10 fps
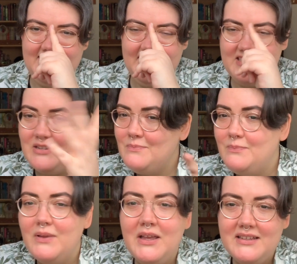to
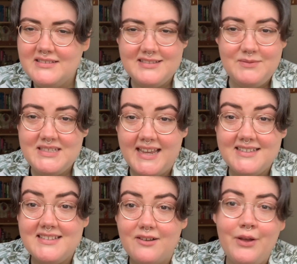take
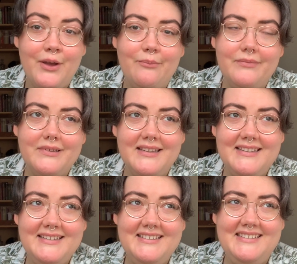stuff home
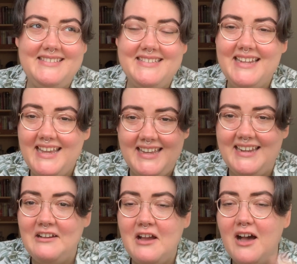in
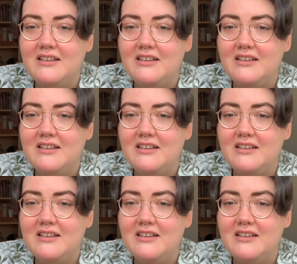her car.